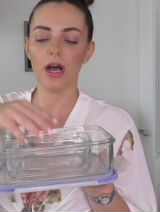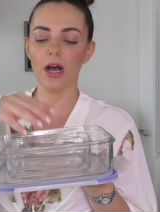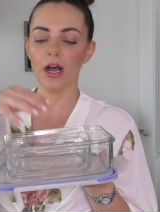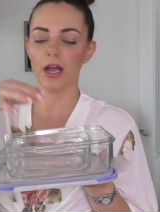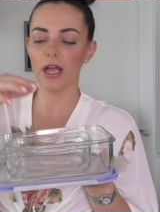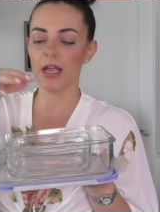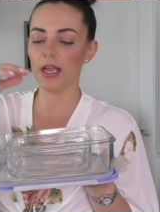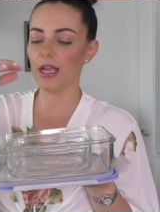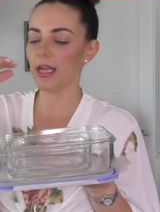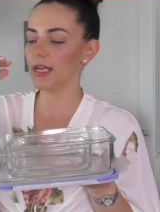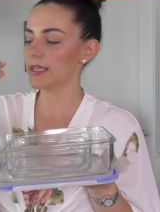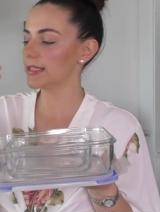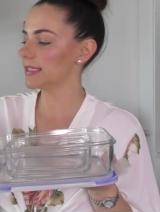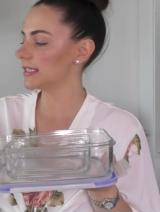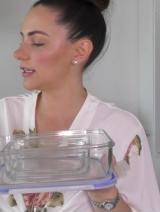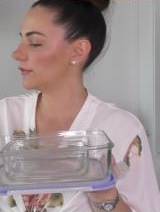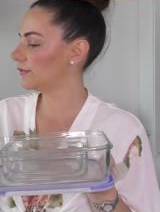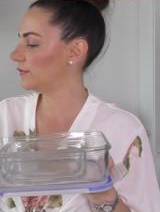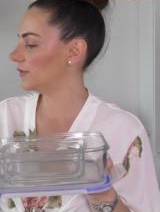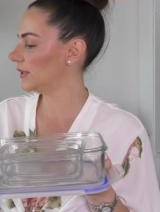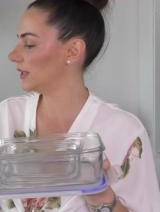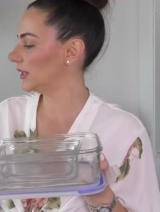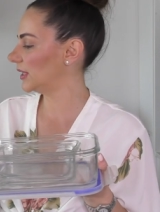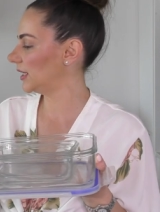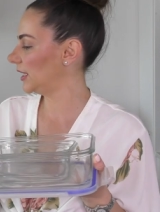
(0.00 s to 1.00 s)
I
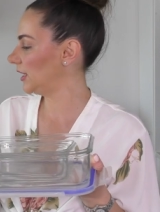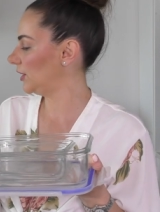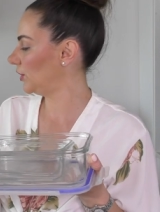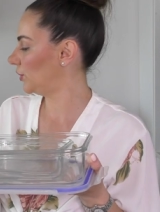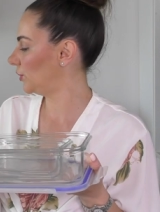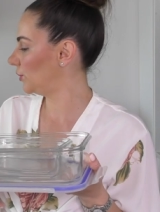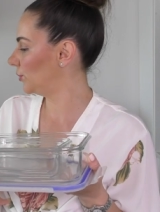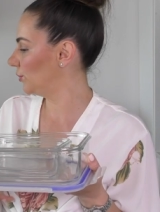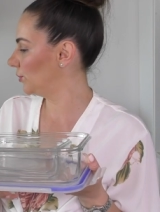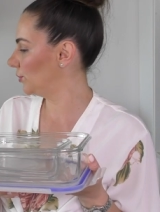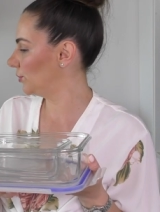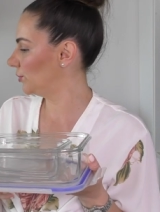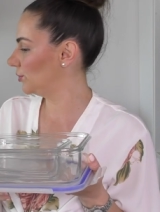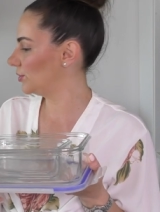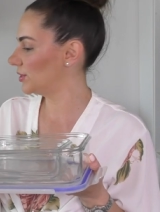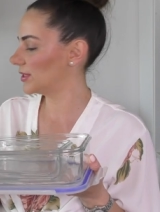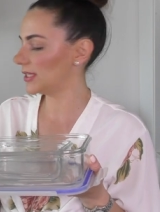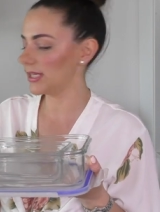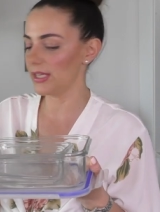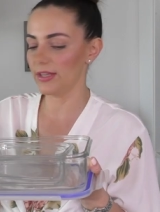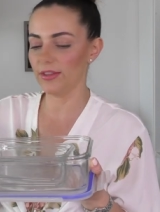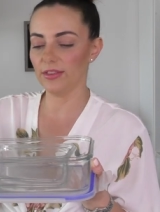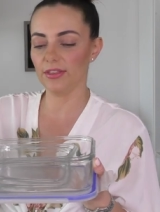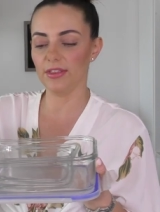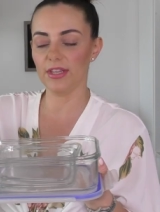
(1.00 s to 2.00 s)
definitely
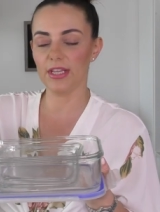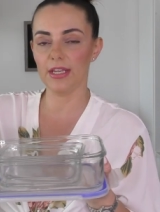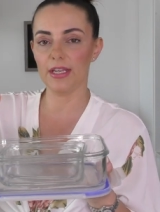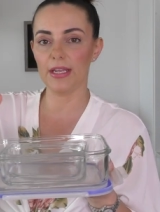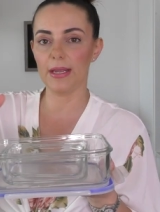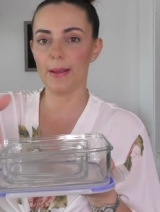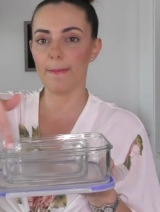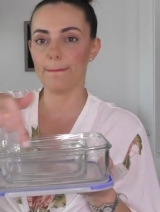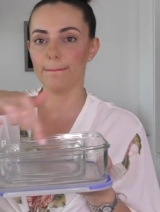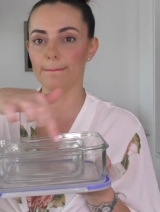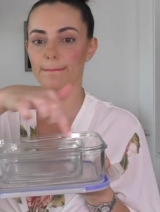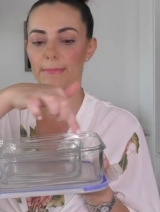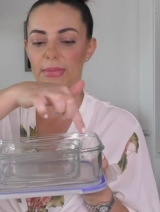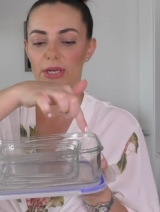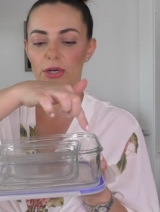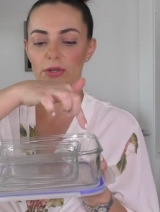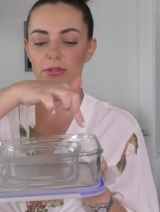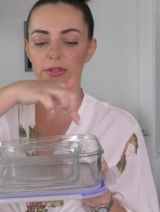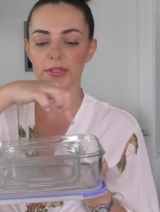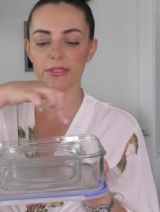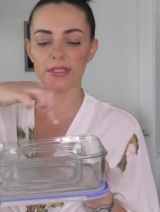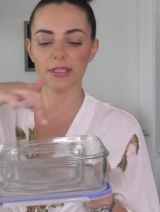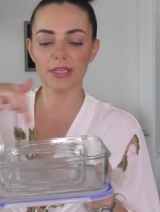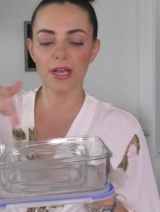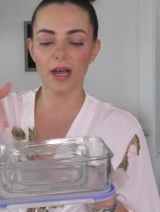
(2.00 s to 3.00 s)
use the
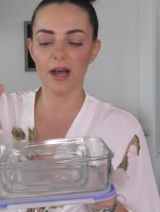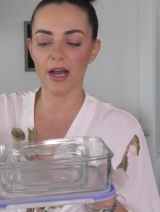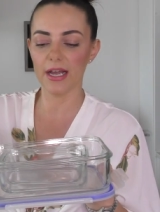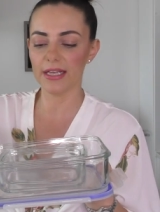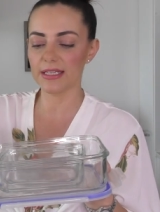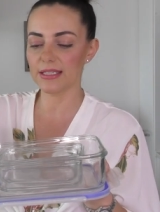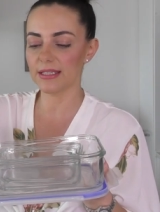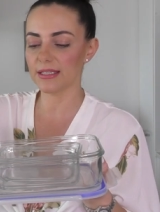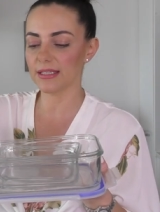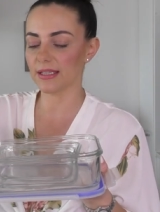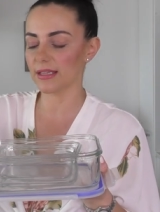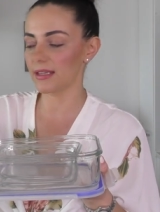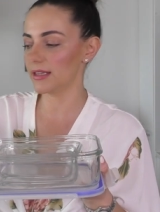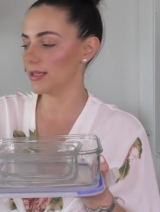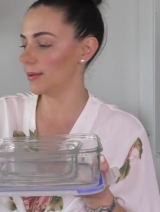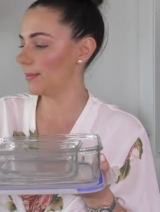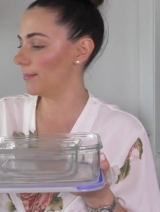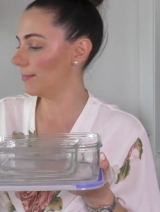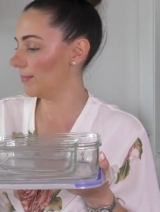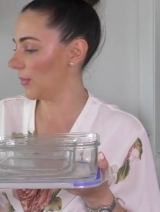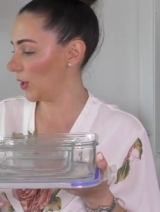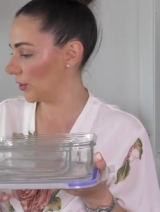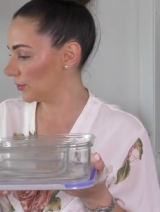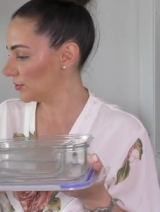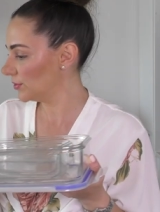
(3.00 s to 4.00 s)
middle size the
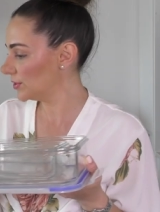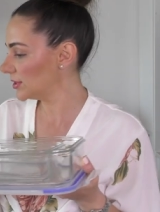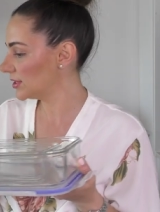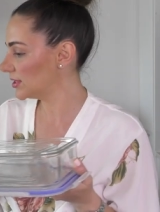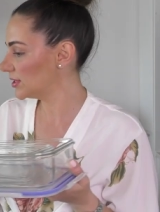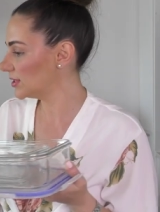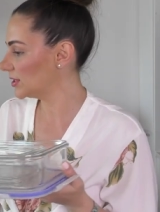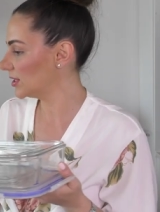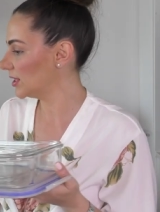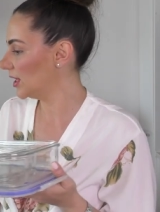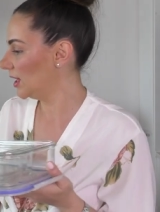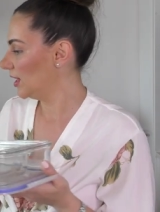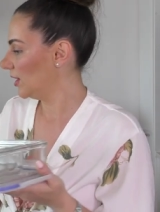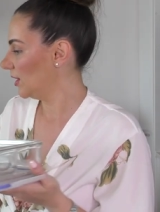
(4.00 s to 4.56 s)
most,